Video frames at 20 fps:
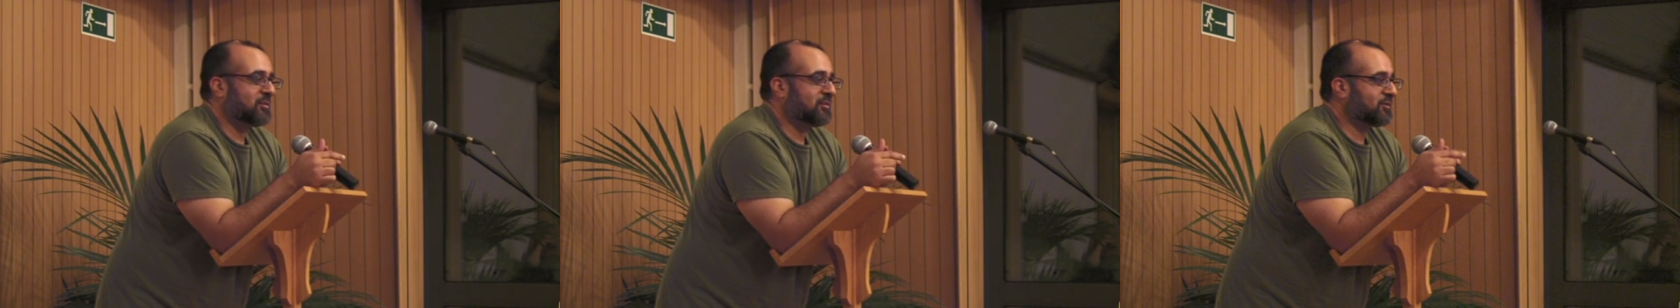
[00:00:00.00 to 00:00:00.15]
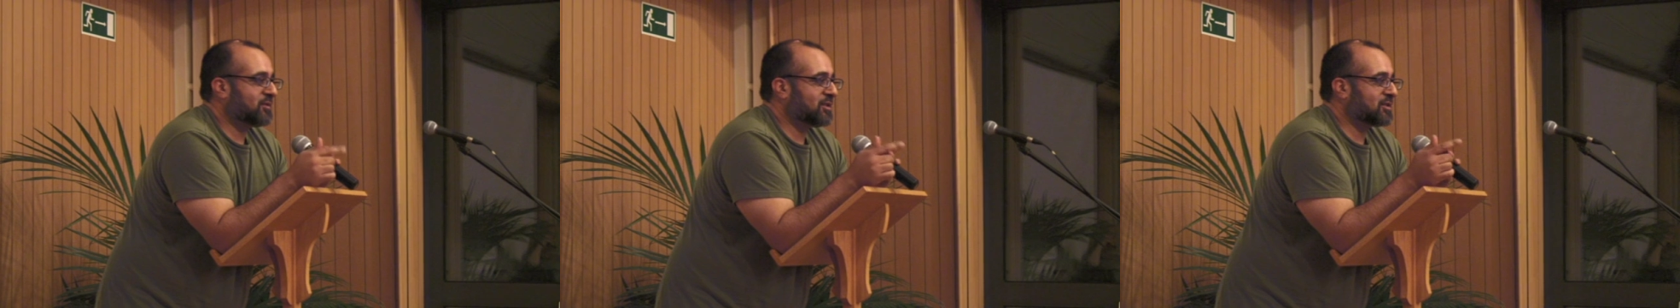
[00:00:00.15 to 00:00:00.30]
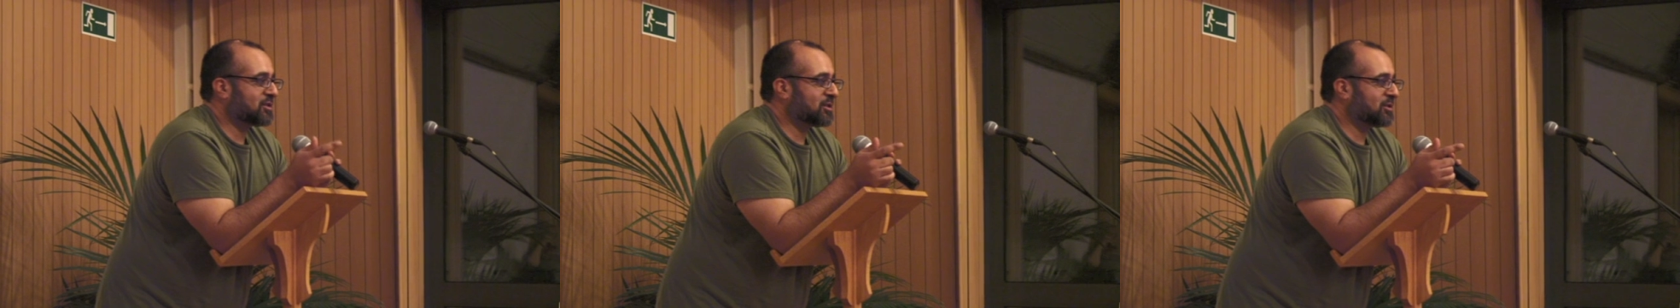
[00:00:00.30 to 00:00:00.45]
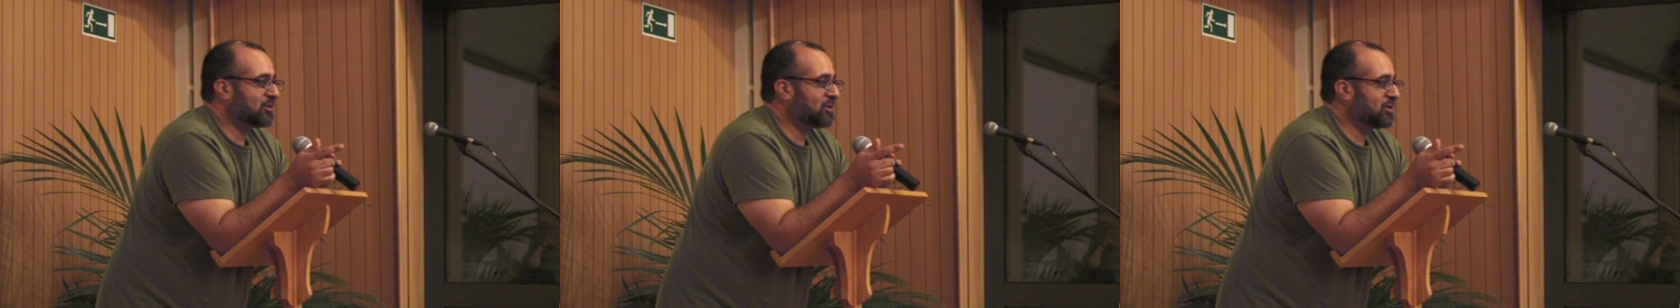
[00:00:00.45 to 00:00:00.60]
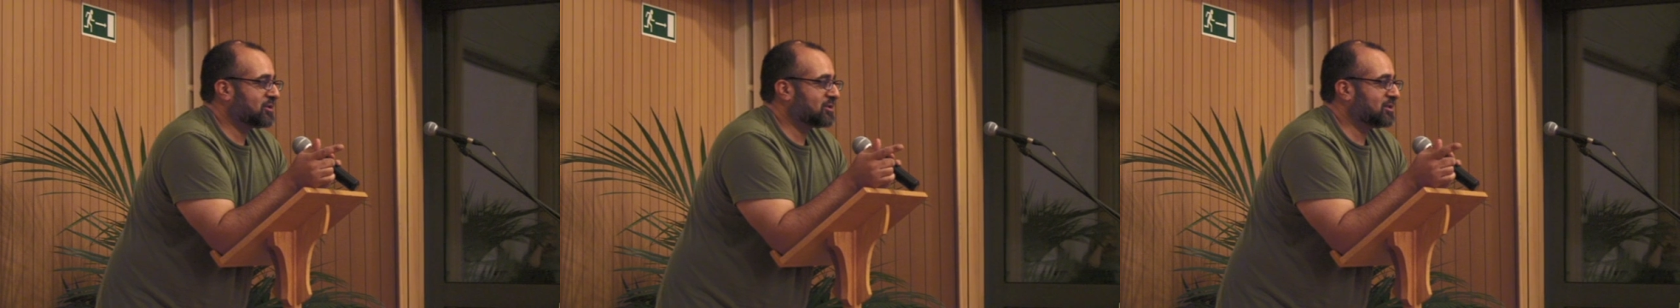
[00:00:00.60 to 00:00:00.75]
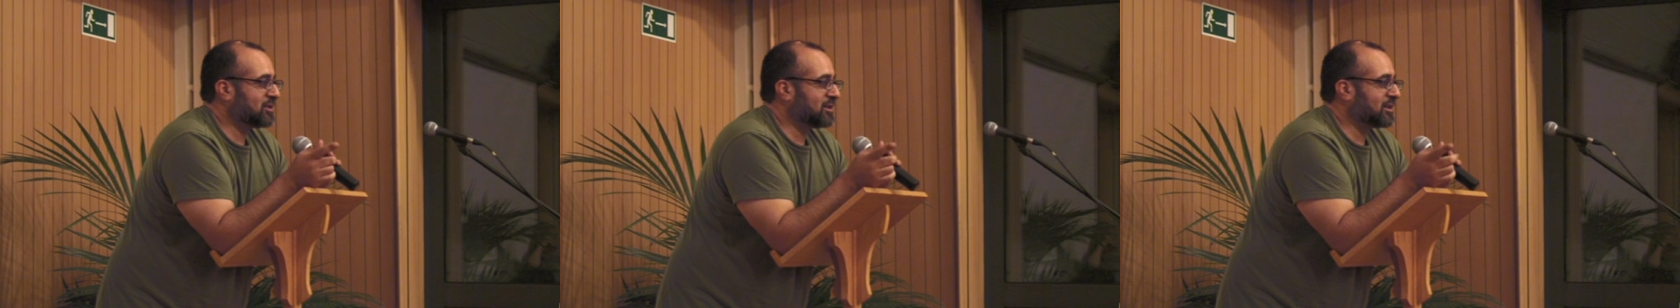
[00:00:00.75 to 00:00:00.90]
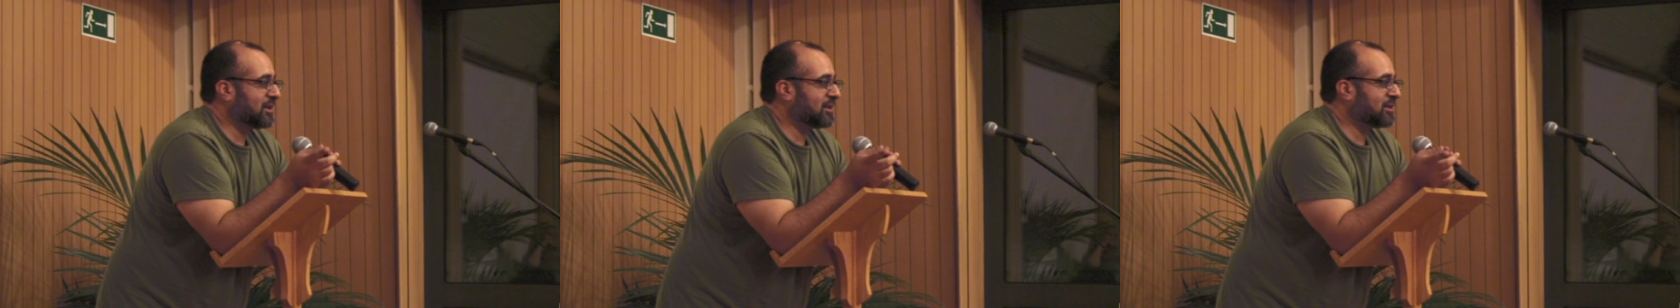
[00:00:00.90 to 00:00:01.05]
If there's a
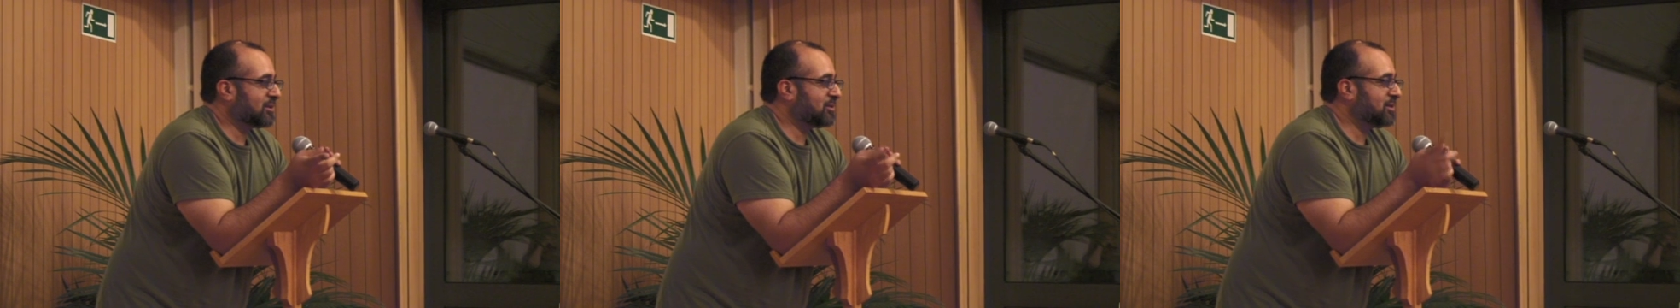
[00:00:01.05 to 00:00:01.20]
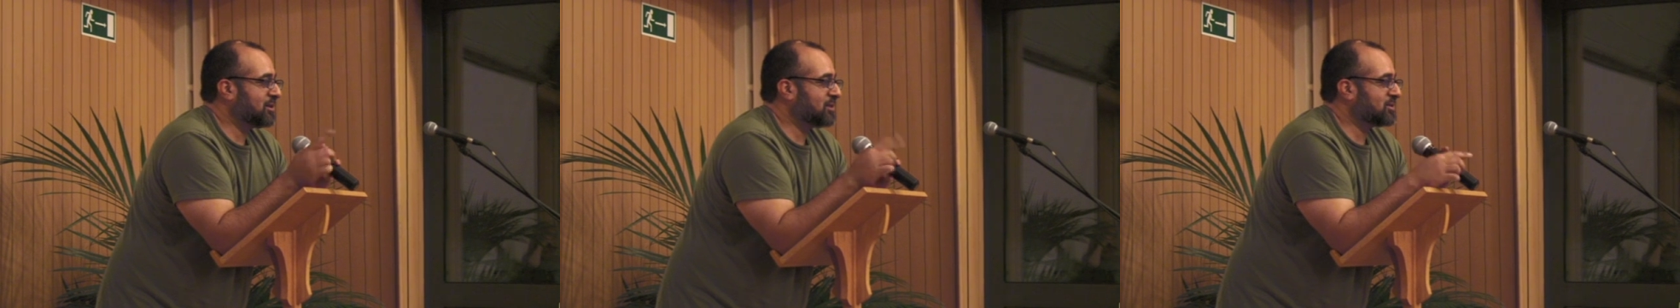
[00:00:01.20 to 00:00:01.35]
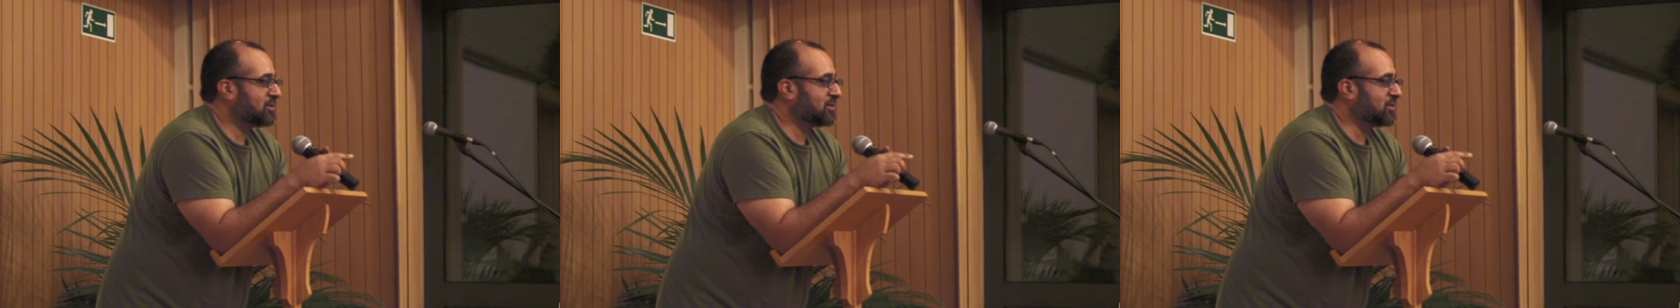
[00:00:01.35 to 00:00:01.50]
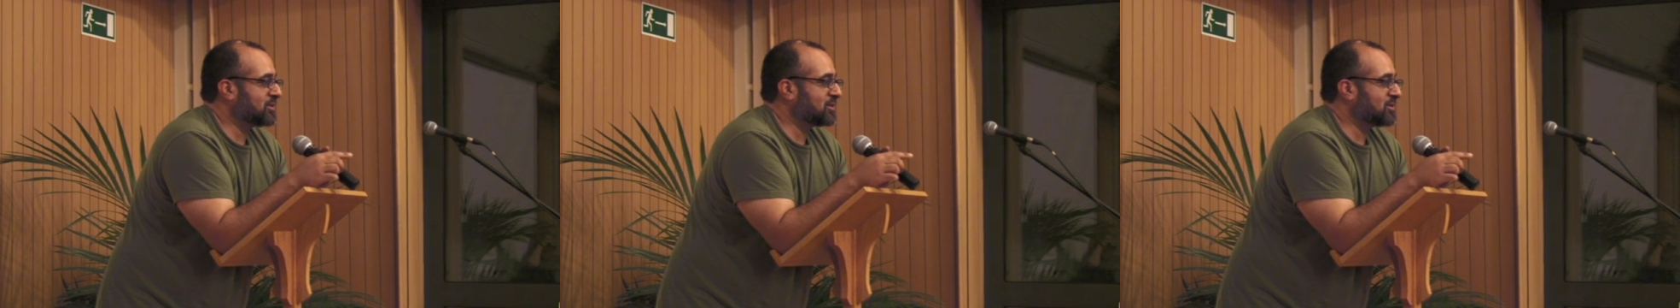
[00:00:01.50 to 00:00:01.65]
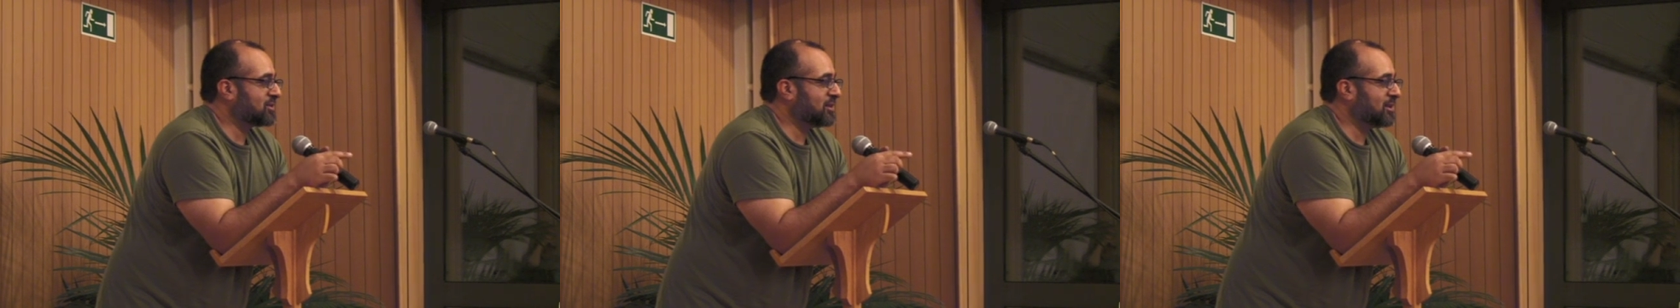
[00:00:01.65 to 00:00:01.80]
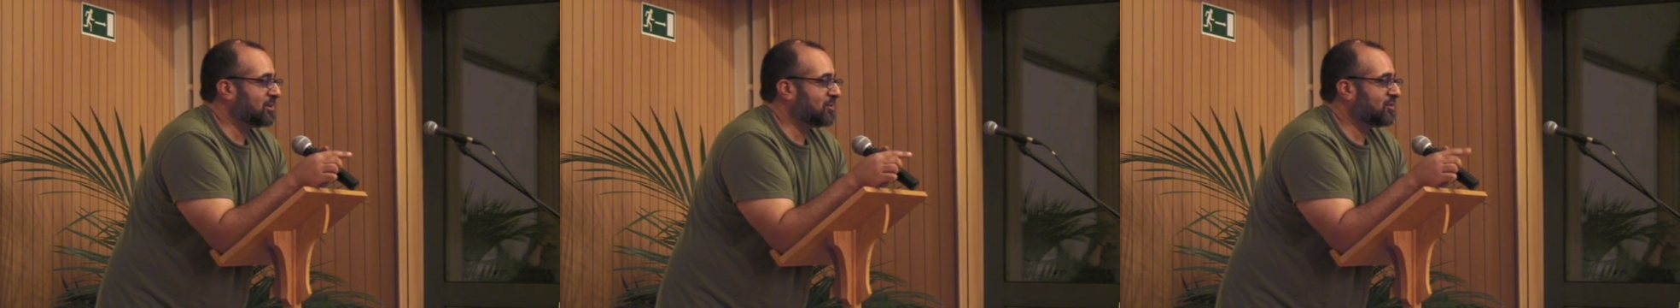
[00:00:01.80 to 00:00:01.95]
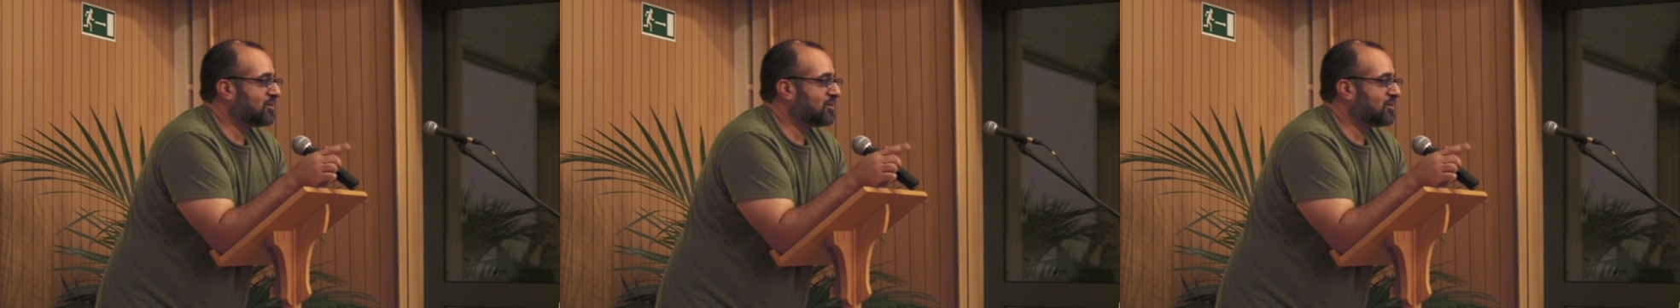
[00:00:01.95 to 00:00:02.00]
Christian, get the Christian to see him.